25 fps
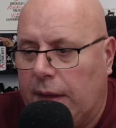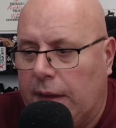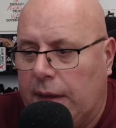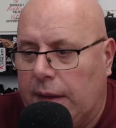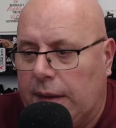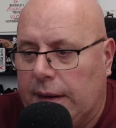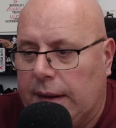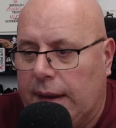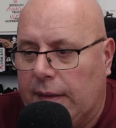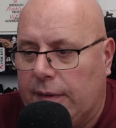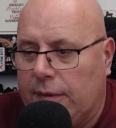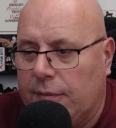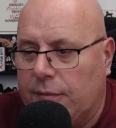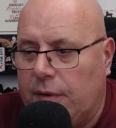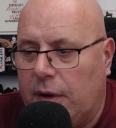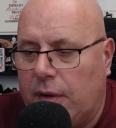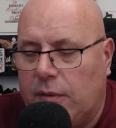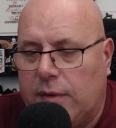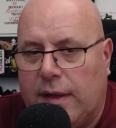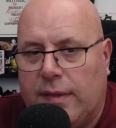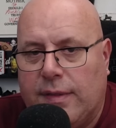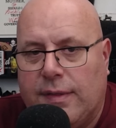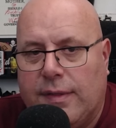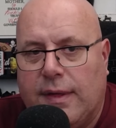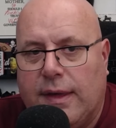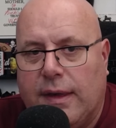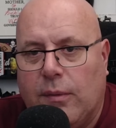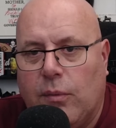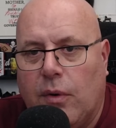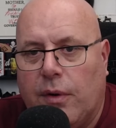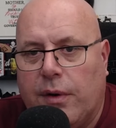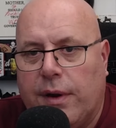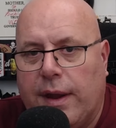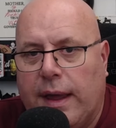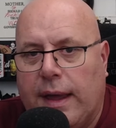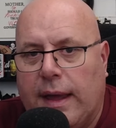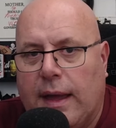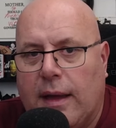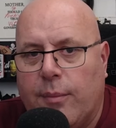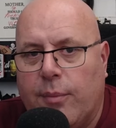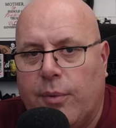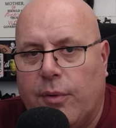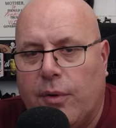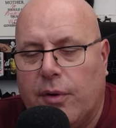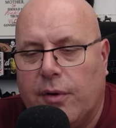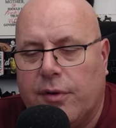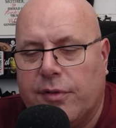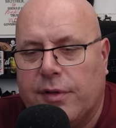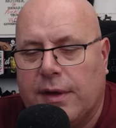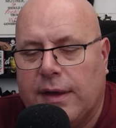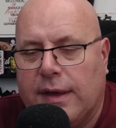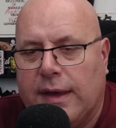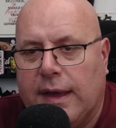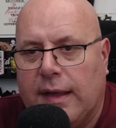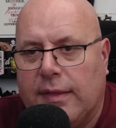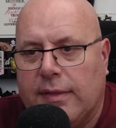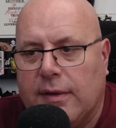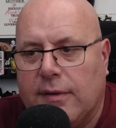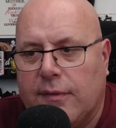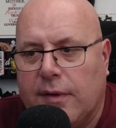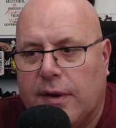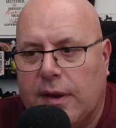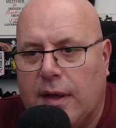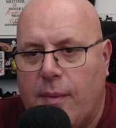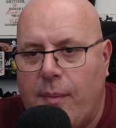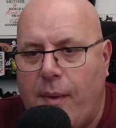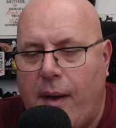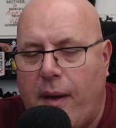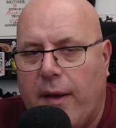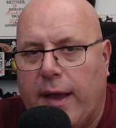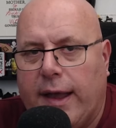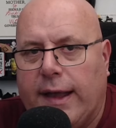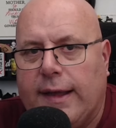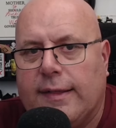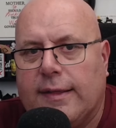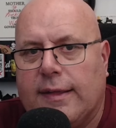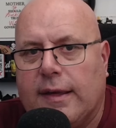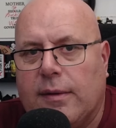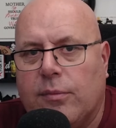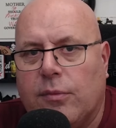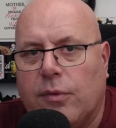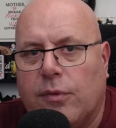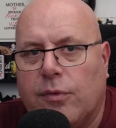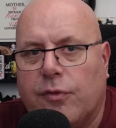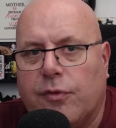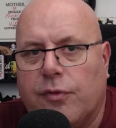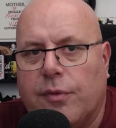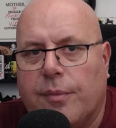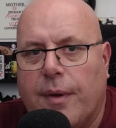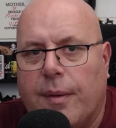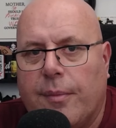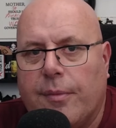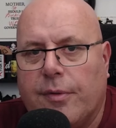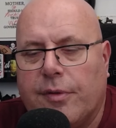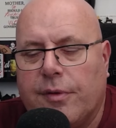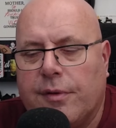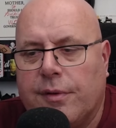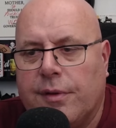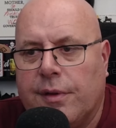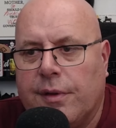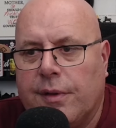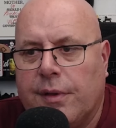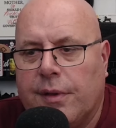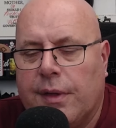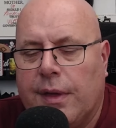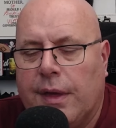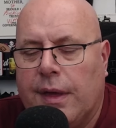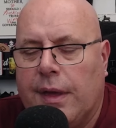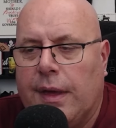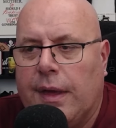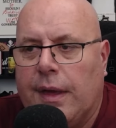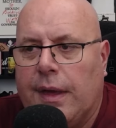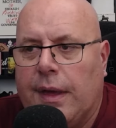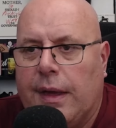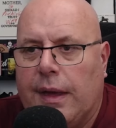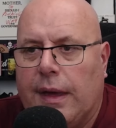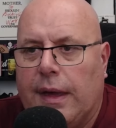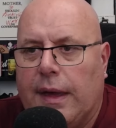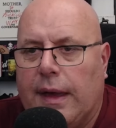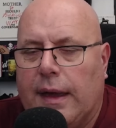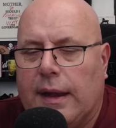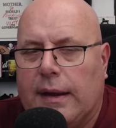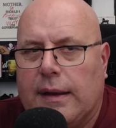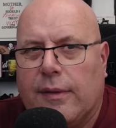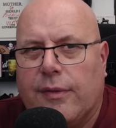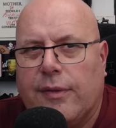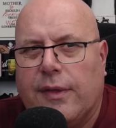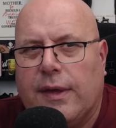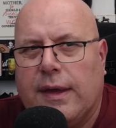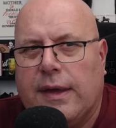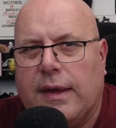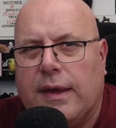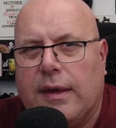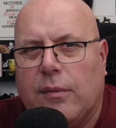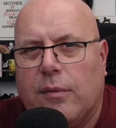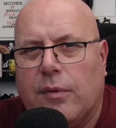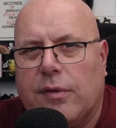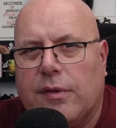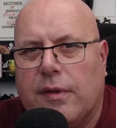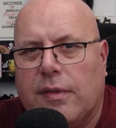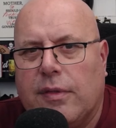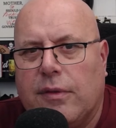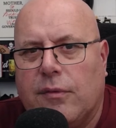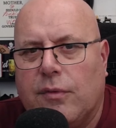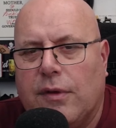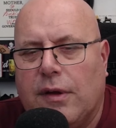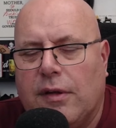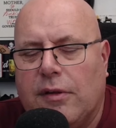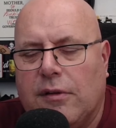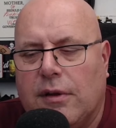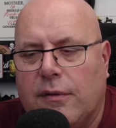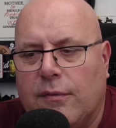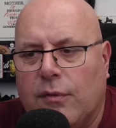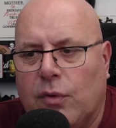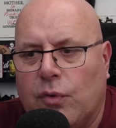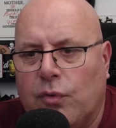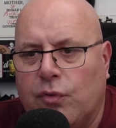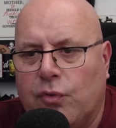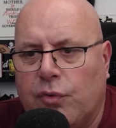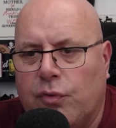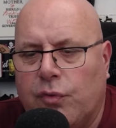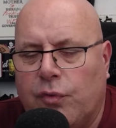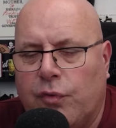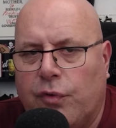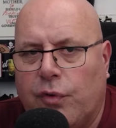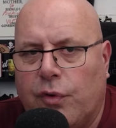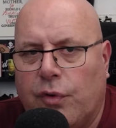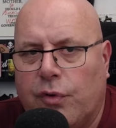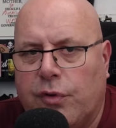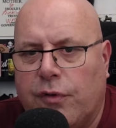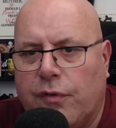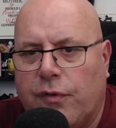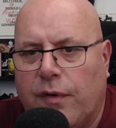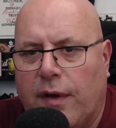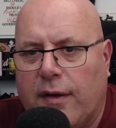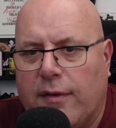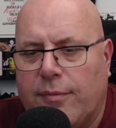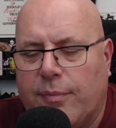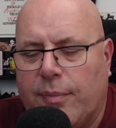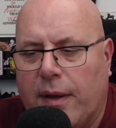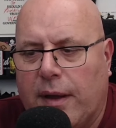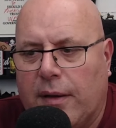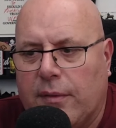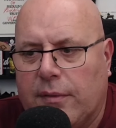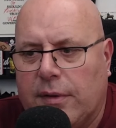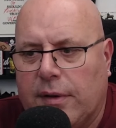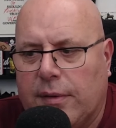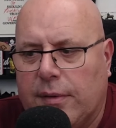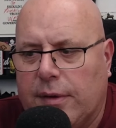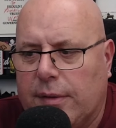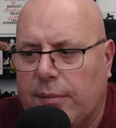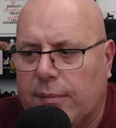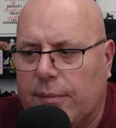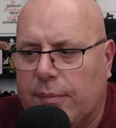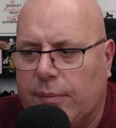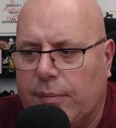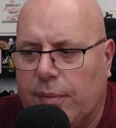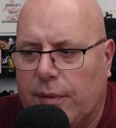Now, the Rode NT1a I bought as a kit. I've had it about 18 months from Amazon, and I think it was in the region of £145.